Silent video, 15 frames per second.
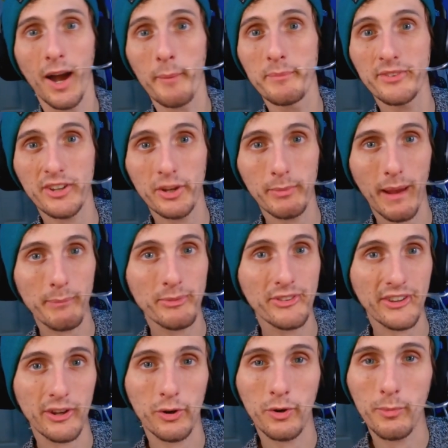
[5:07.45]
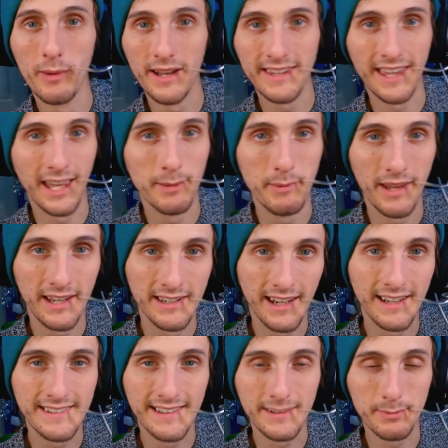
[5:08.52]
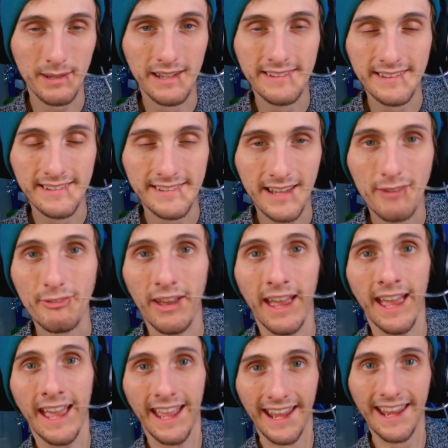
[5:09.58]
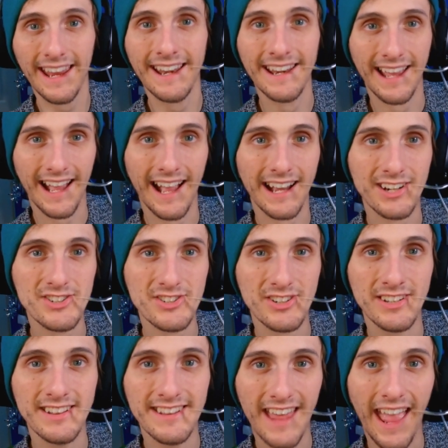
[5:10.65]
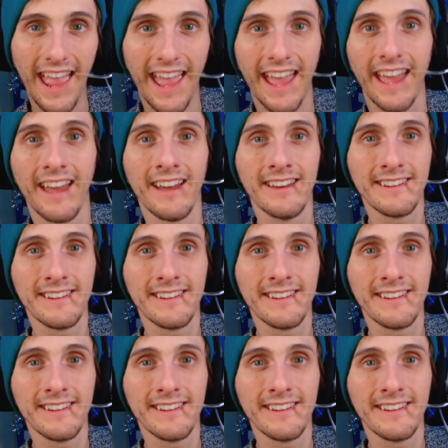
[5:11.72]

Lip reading: So you'll be able to see all my gaming and accessibility stuff in action there.